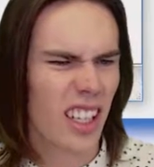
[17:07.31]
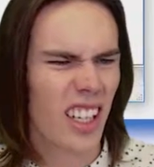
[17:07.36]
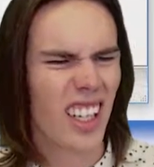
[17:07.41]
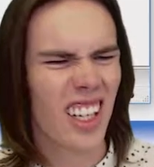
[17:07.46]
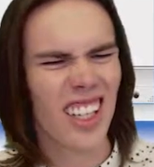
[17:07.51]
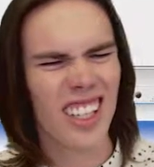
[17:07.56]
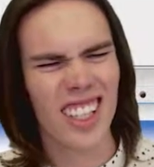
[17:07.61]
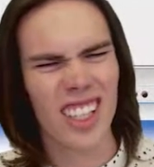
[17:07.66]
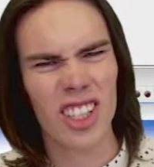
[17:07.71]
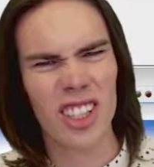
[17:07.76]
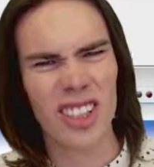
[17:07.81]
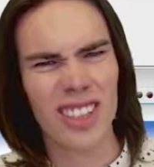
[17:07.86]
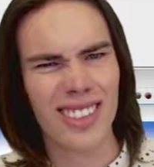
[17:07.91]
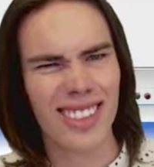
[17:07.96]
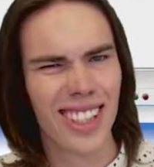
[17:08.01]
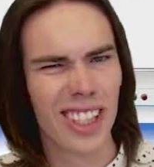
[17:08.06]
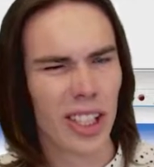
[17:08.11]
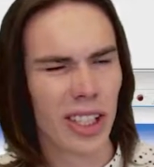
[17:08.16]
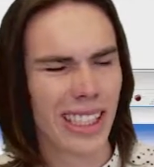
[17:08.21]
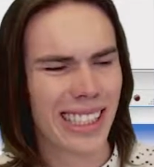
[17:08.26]
They're
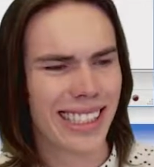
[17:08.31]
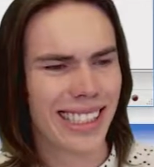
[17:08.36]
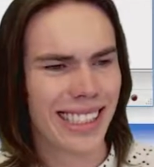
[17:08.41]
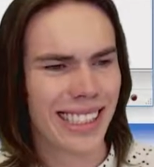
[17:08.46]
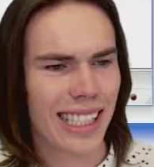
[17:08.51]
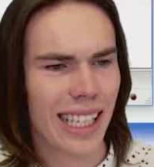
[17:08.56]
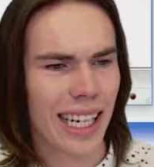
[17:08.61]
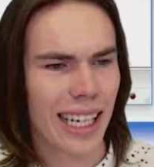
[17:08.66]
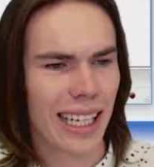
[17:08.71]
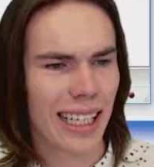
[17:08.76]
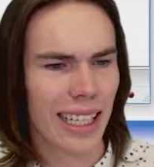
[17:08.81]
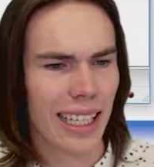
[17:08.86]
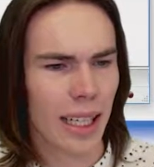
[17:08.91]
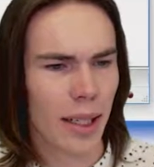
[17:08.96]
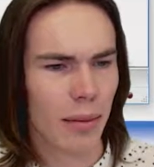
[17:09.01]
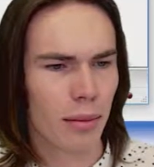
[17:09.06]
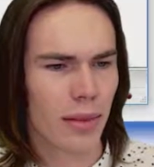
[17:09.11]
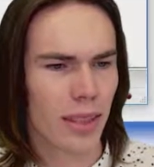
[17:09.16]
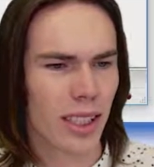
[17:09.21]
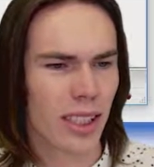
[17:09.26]
not
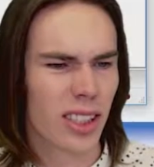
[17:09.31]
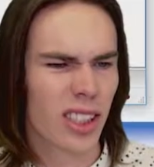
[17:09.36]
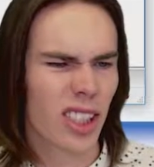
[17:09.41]
exactly empty.